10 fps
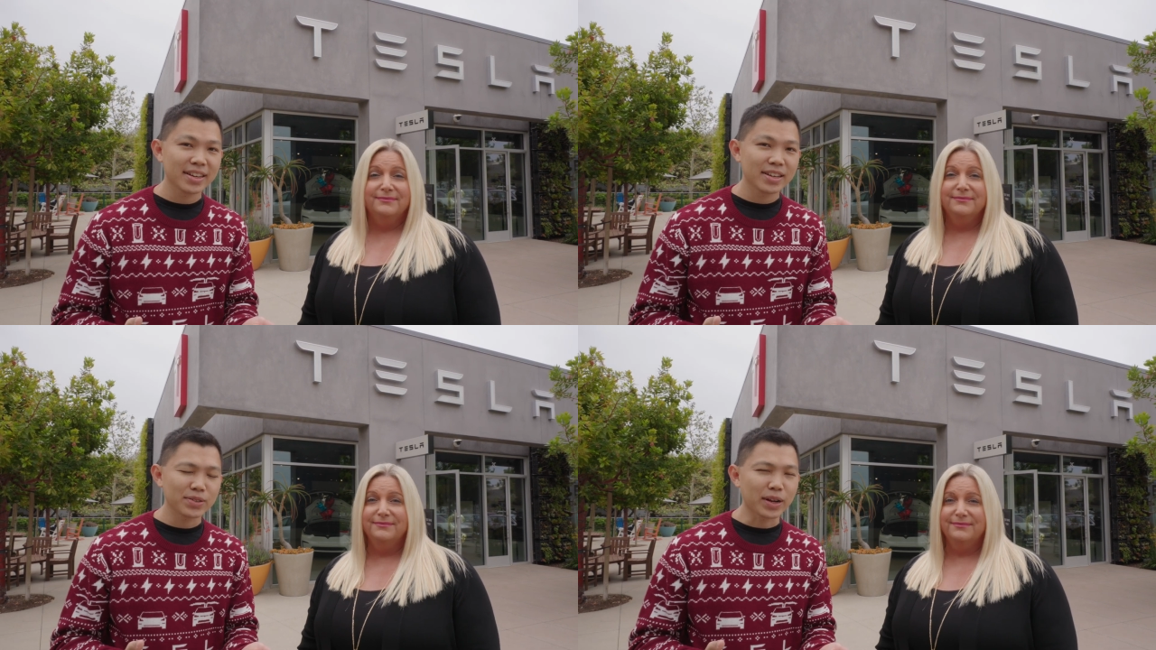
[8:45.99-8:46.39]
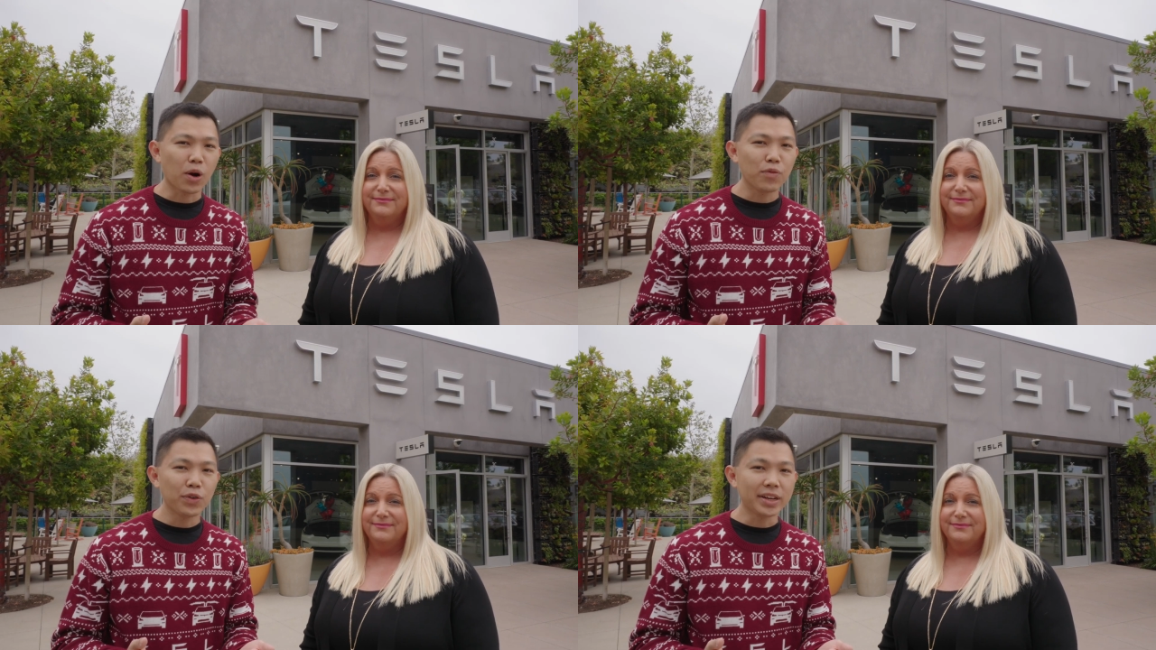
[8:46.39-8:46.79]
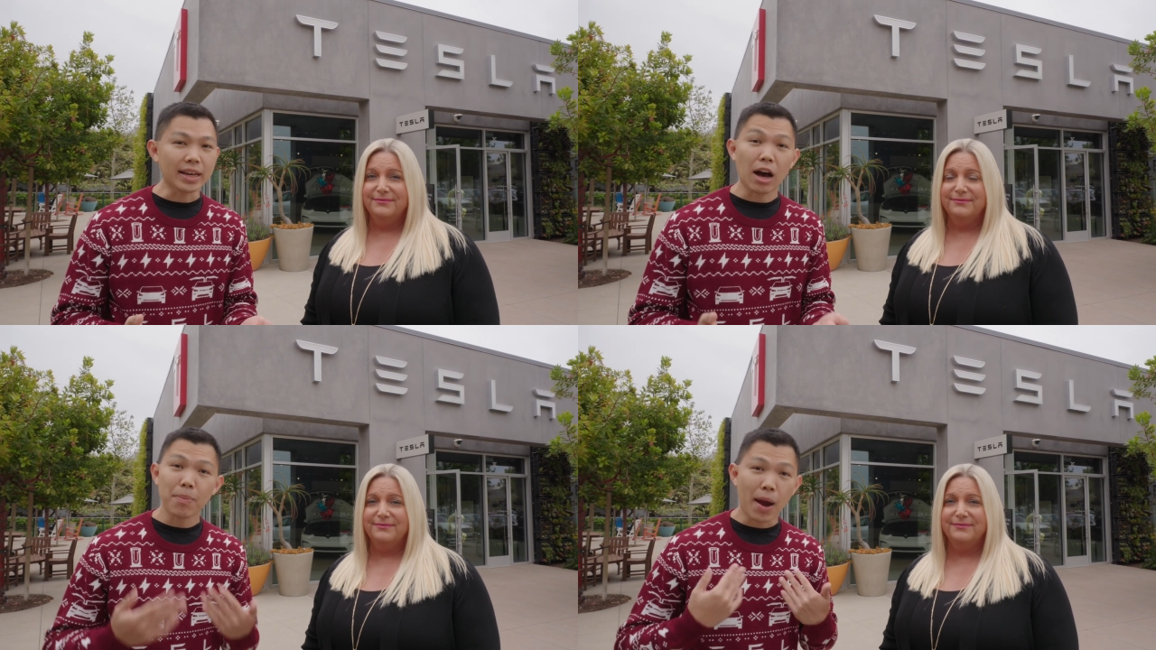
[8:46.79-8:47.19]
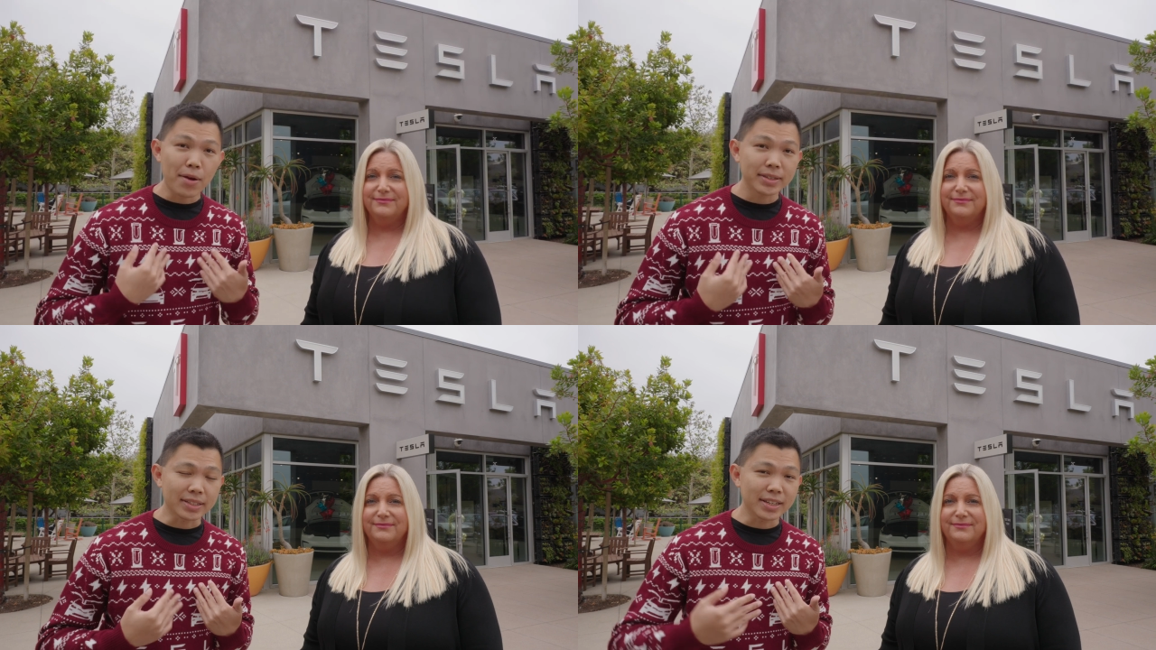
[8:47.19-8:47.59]
Speaker 1: So that hopefully our
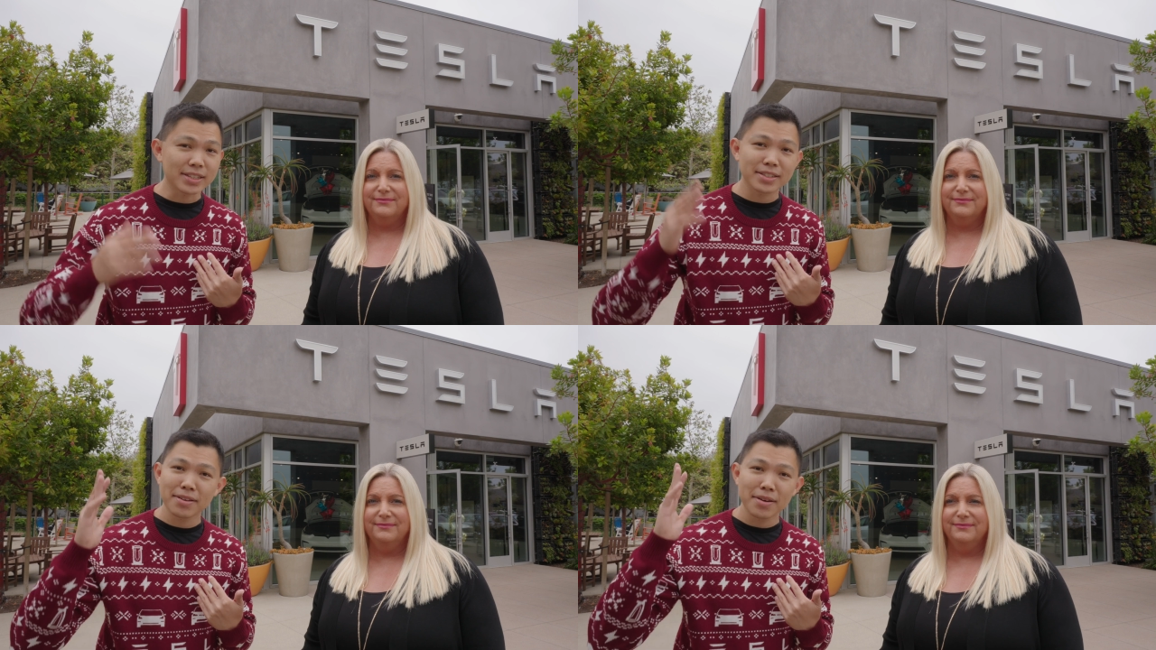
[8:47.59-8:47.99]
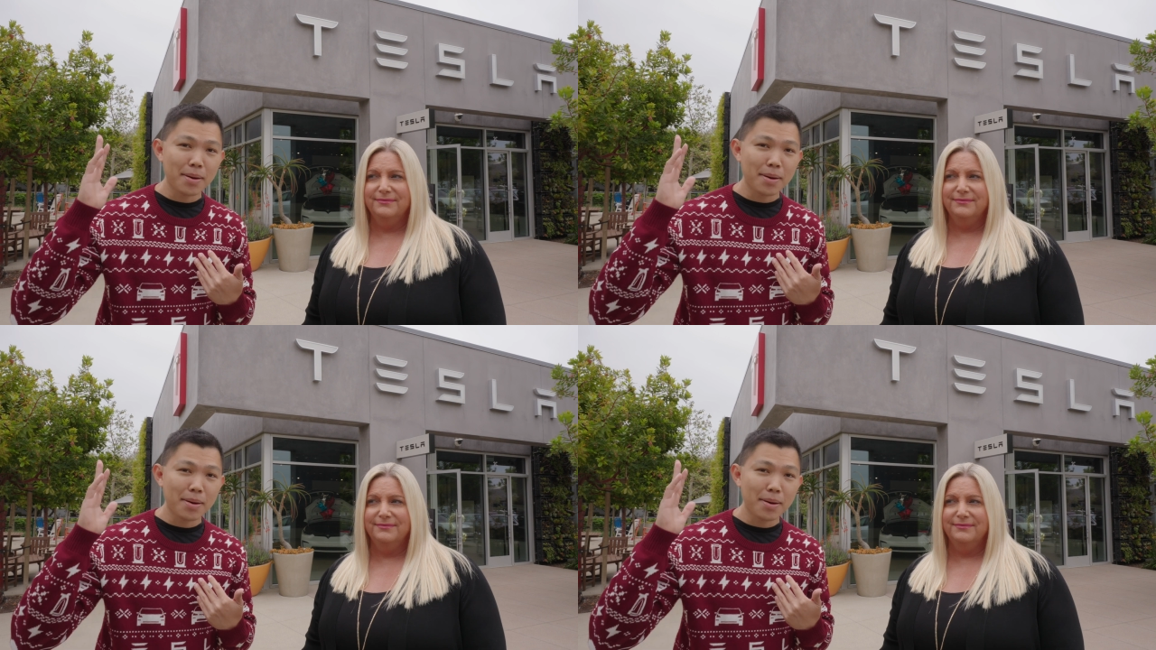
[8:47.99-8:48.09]
parents can just